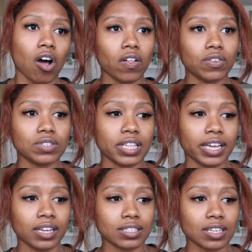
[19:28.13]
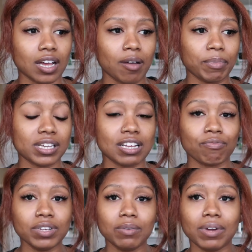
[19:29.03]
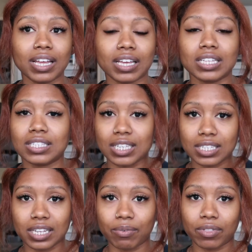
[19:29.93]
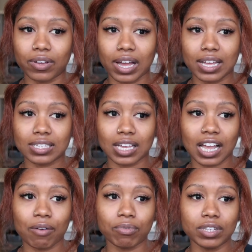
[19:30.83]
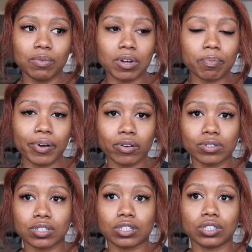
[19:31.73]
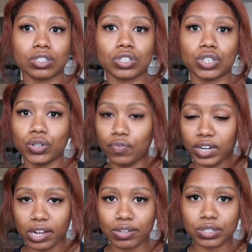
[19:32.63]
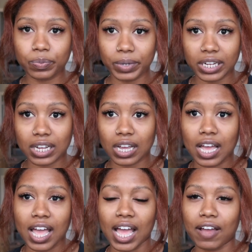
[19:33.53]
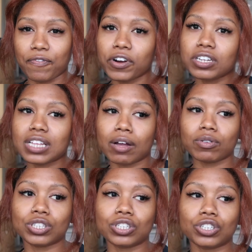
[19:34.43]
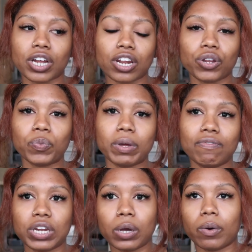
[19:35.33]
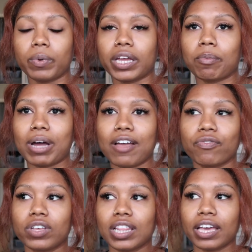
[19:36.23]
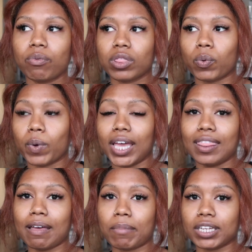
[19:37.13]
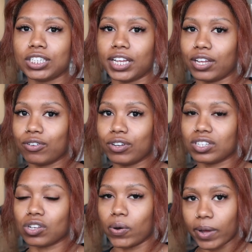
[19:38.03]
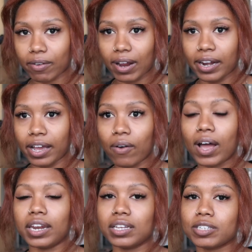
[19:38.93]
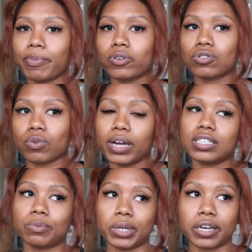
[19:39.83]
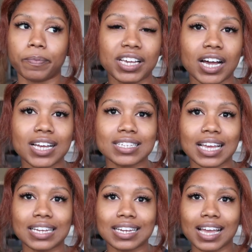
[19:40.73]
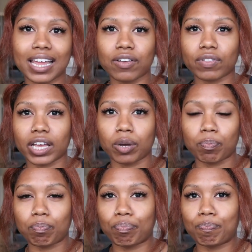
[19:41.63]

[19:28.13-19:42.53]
all those things. Because I really wanna get consistent with you guys. Like, I really wanna post 2 videos a week. At first I was trying to do 1 video a week, but I feel like with the way that my channel is going right now, I need to post twice a week. Because I did kind of like a